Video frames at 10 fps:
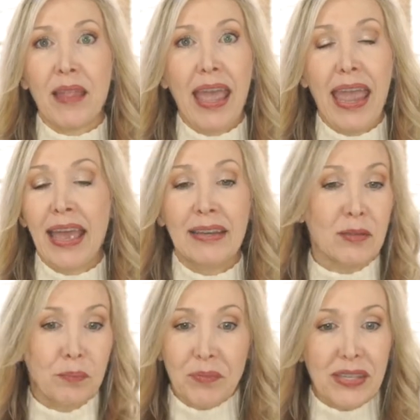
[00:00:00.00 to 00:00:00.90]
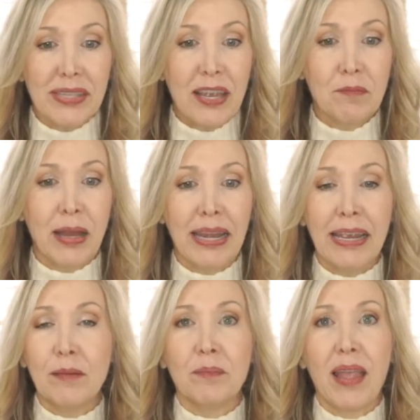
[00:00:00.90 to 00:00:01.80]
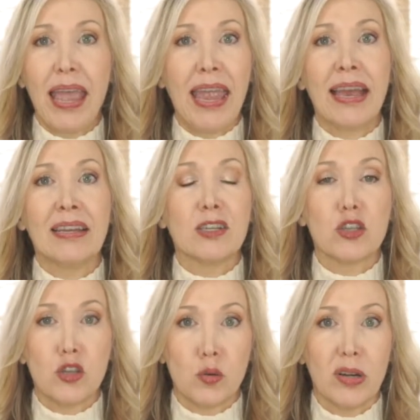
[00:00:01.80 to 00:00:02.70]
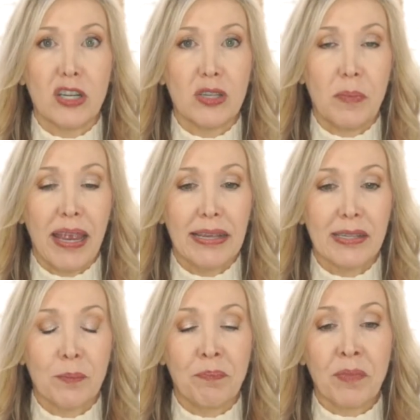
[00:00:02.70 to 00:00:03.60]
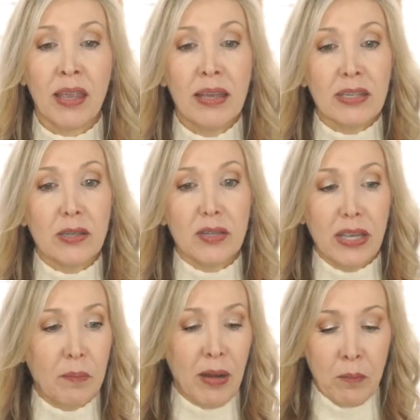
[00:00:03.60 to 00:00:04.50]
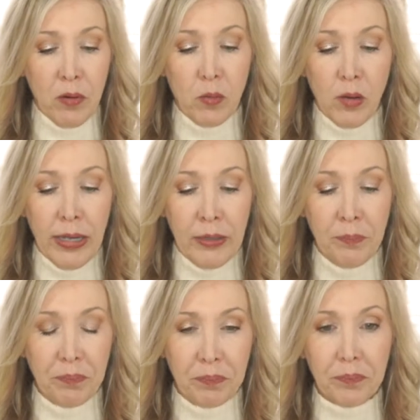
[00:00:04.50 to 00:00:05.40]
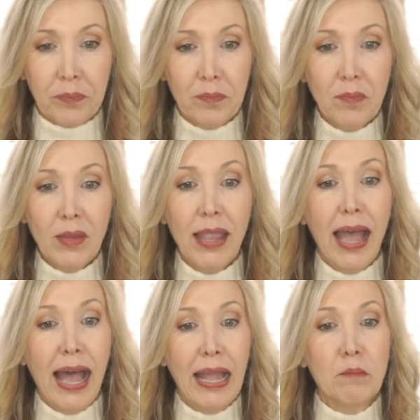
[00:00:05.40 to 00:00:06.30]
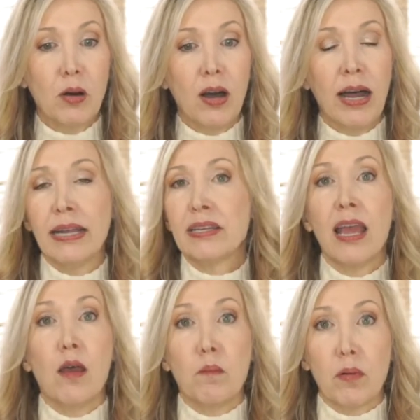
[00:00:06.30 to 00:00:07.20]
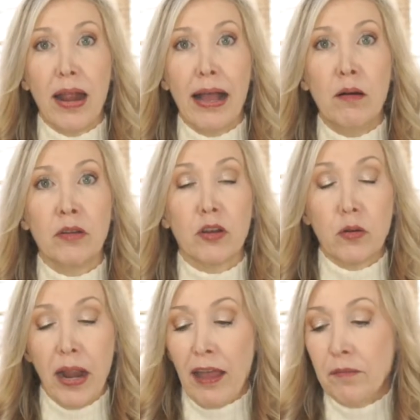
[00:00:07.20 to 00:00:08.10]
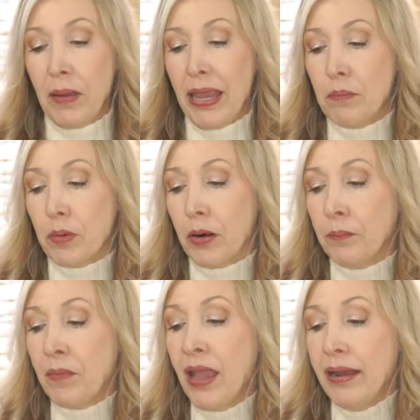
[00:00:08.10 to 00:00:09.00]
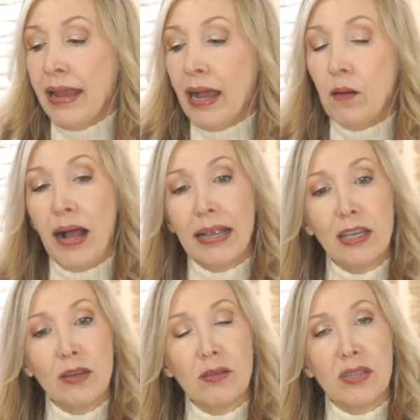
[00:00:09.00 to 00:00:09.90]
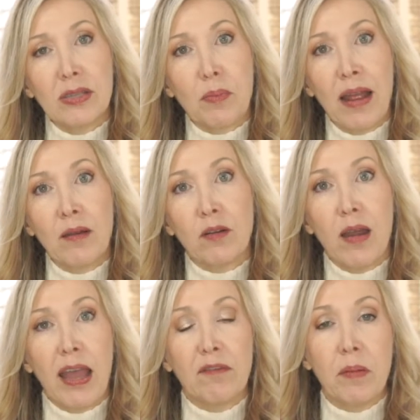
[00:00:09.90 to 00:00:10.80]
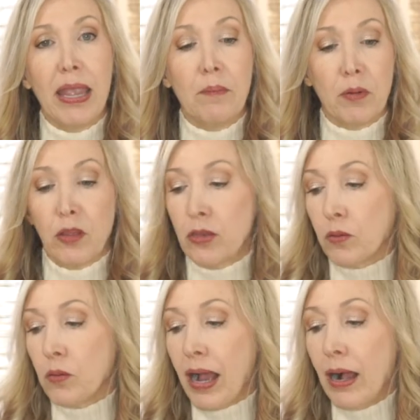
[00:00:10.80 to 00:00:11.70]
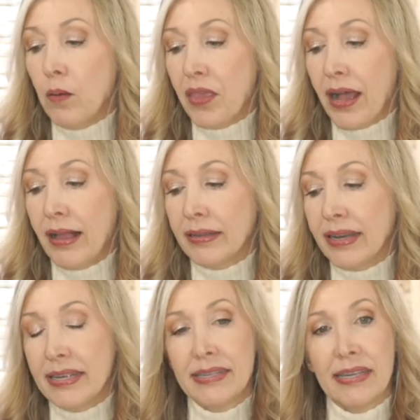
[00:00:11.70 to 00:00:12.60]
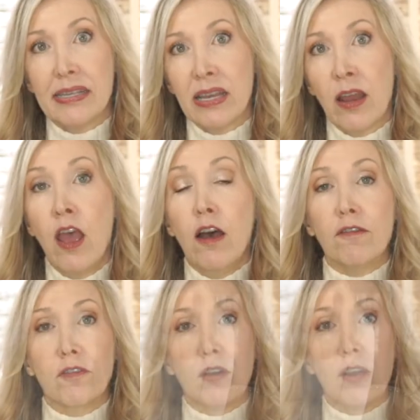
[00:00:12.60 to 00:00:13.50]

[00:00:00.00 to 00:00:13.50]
and save money and storage space. So tip number one, I bought brown craft paper. Now, I use the brown craft paper throughout the holiday season for